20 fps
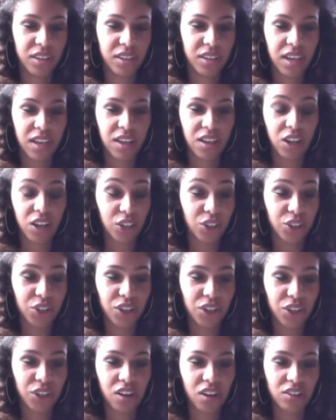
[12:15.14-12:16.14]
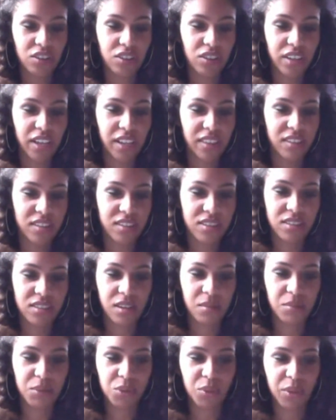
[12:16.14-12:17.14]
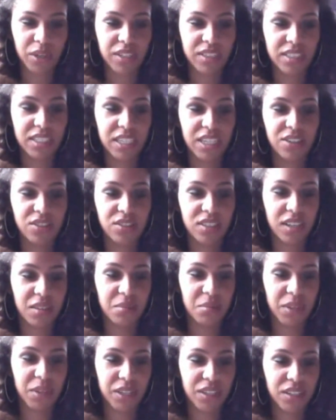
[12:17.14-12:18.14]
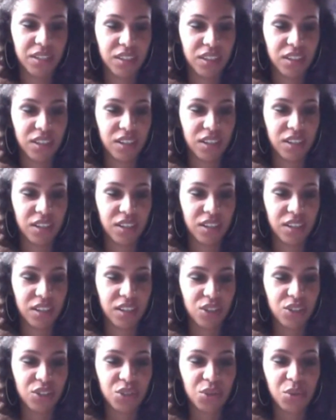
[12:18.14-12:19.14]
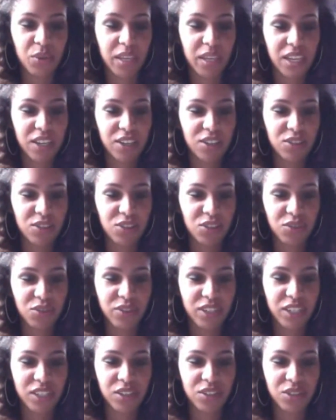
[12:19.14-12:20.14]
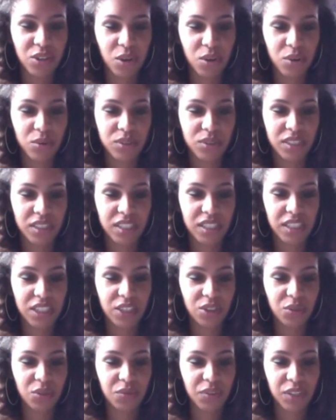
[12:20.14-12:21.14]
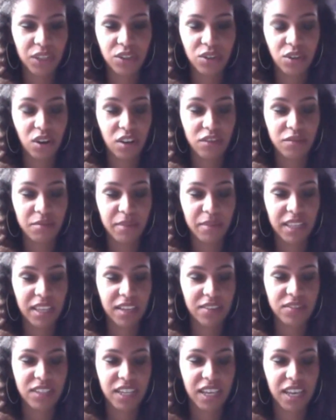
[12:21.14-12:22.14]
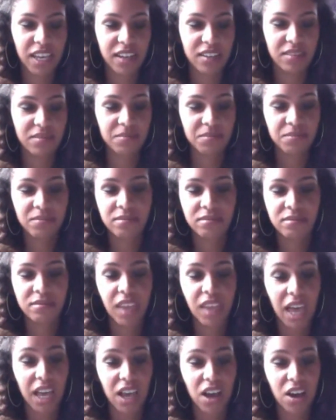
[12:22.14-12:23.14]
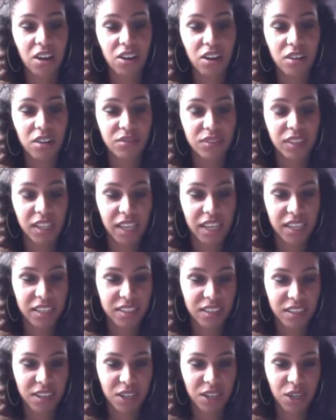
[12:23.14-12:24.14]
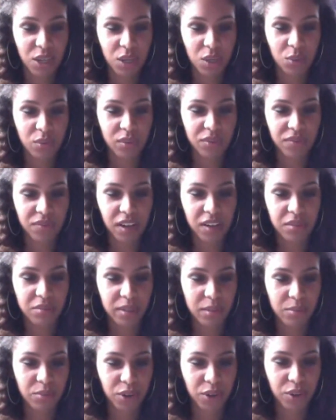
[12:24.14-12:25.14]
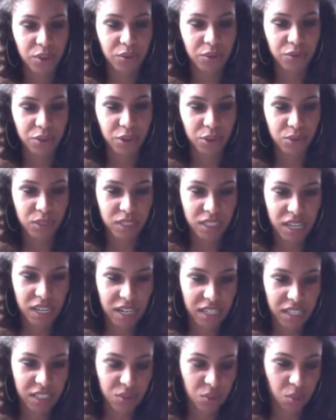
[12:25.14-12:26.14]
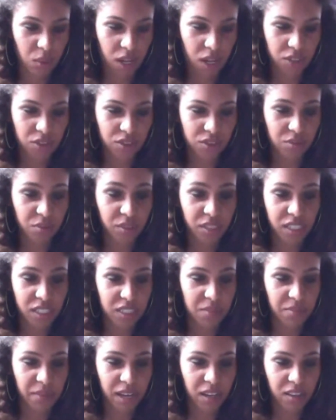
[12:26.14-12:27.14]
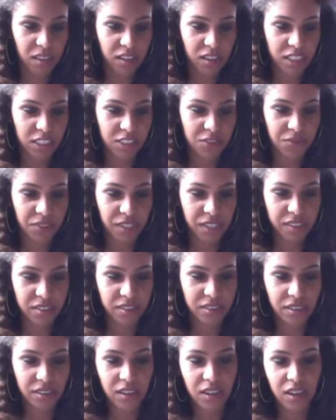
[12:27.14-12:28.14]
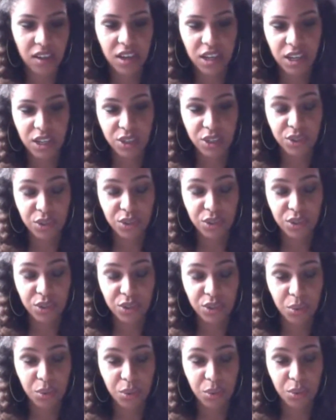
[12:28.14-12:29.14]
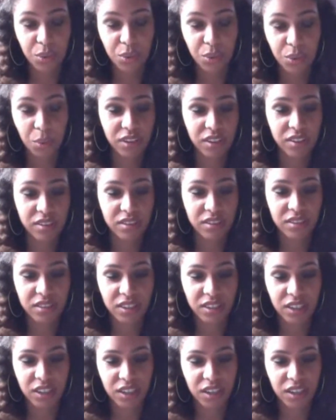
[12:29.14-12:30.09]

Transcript: a good long look at the stumps where his ears had been. 2 ears, 3 toes, and the little finger off my left hand. I got off light. We found my brother frozen at his watch, with a smile on his face. Sir Waymore shrugged.